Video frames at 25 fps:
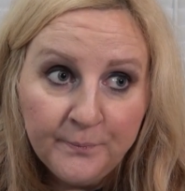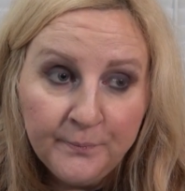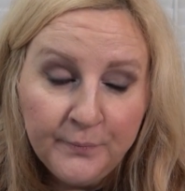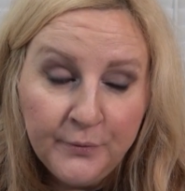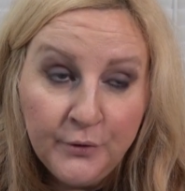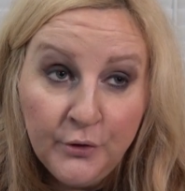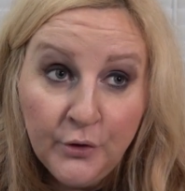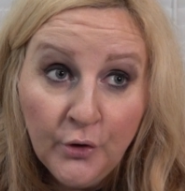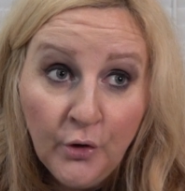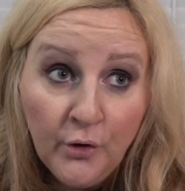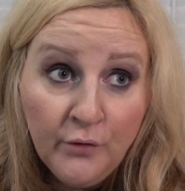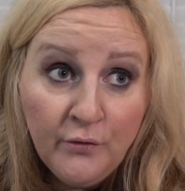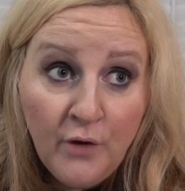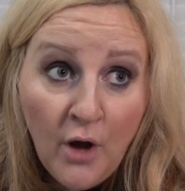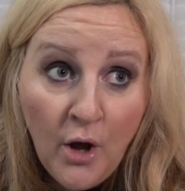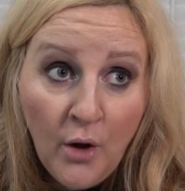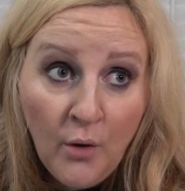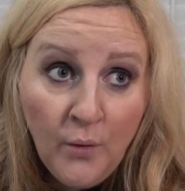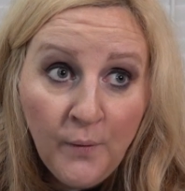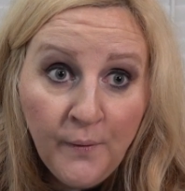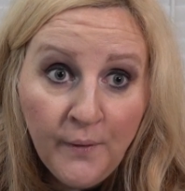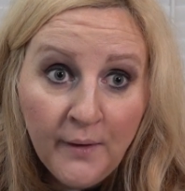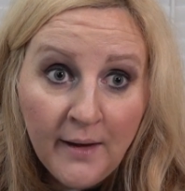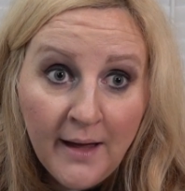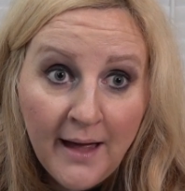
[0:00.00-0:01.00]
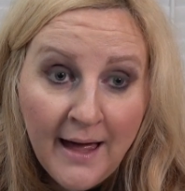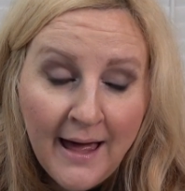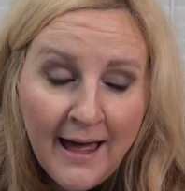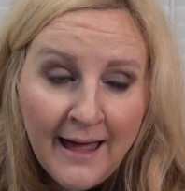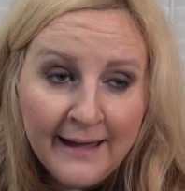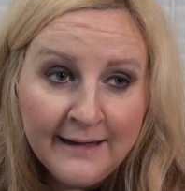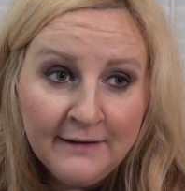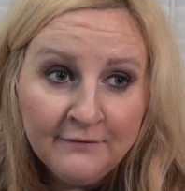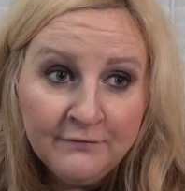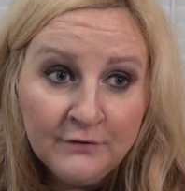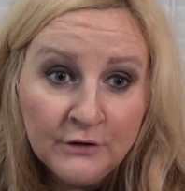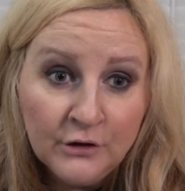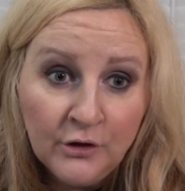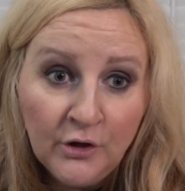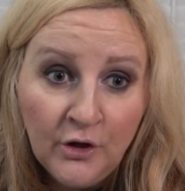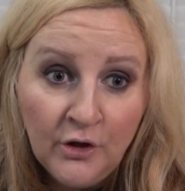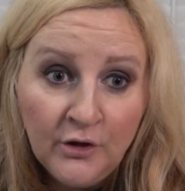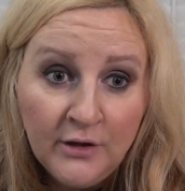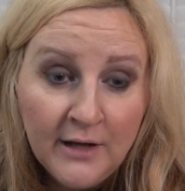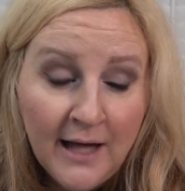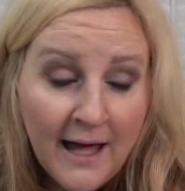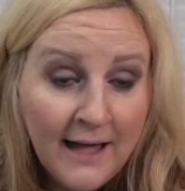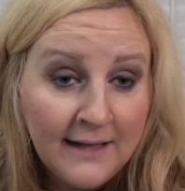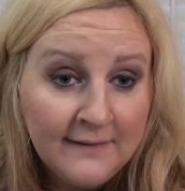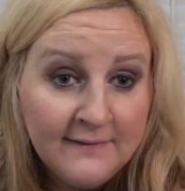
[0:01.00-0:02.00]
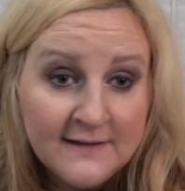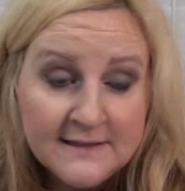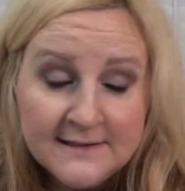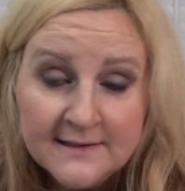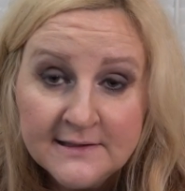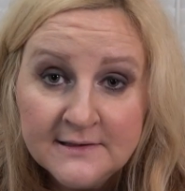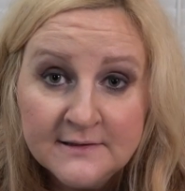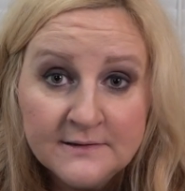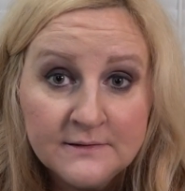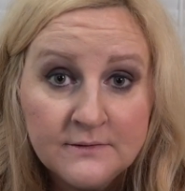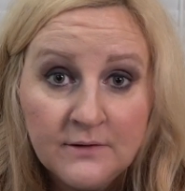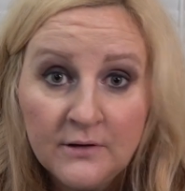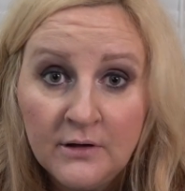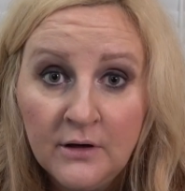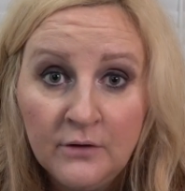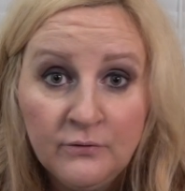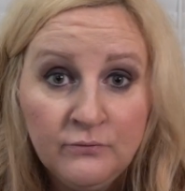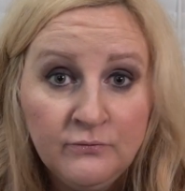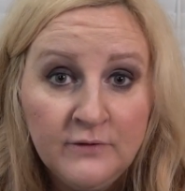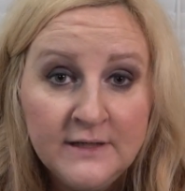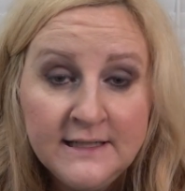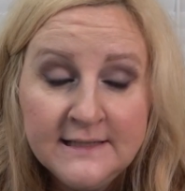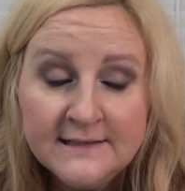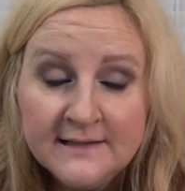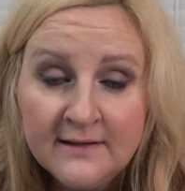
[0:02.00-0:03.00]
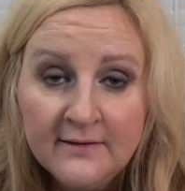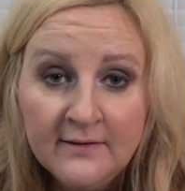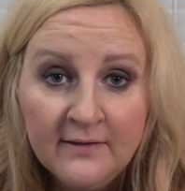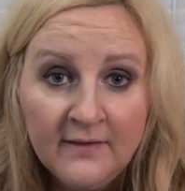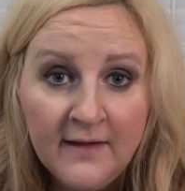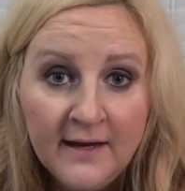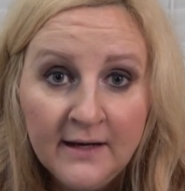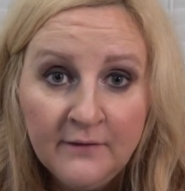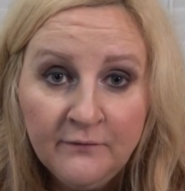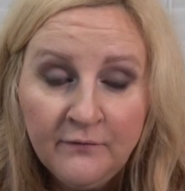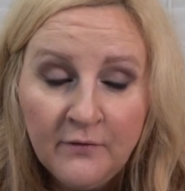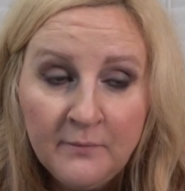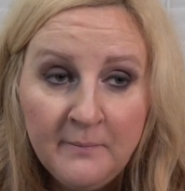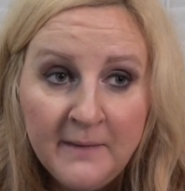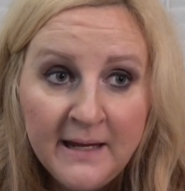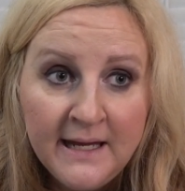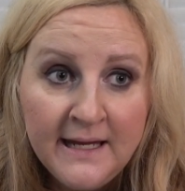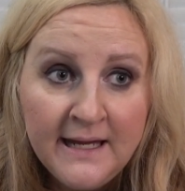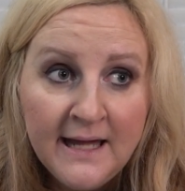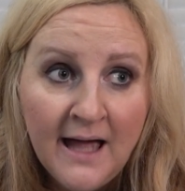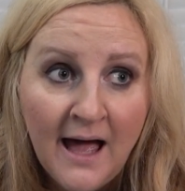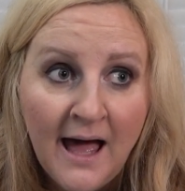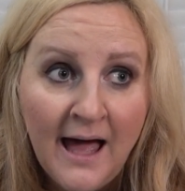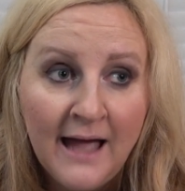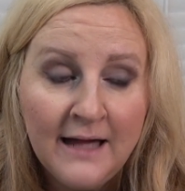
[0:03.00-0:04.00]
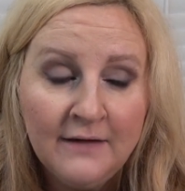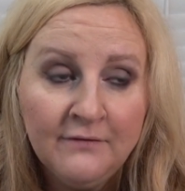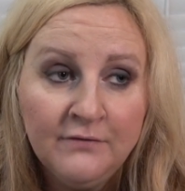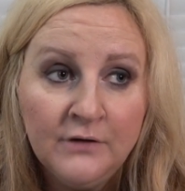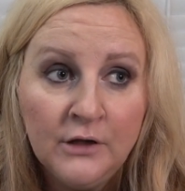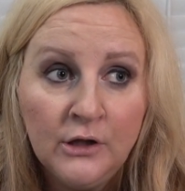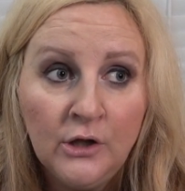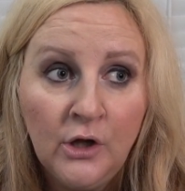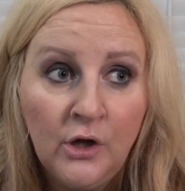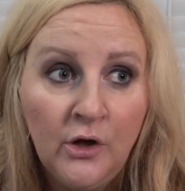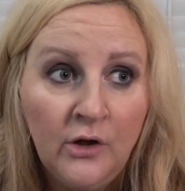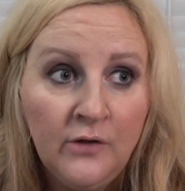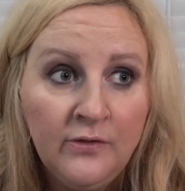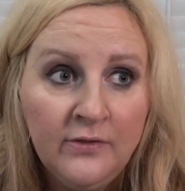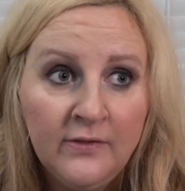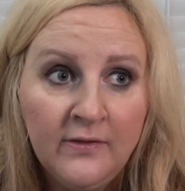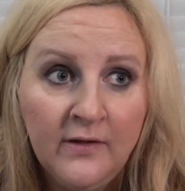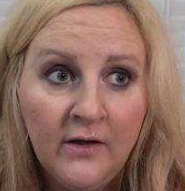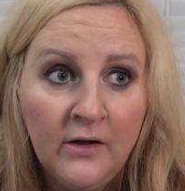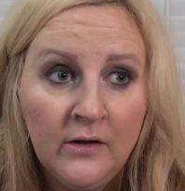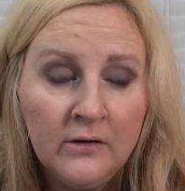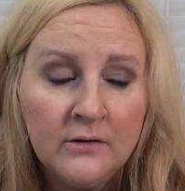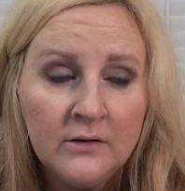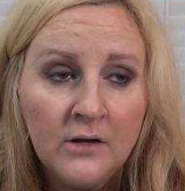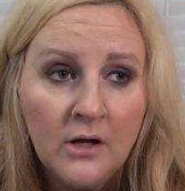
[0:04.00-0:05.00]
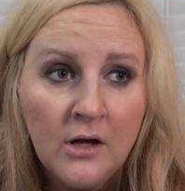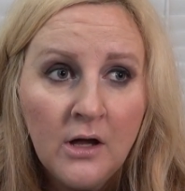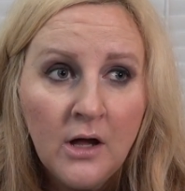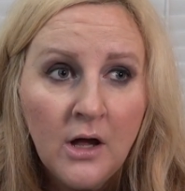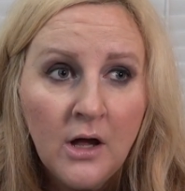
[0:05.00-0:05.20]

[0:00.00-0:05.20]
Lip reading: Puro, I have learned, and this is a recent thing for me, I have learned that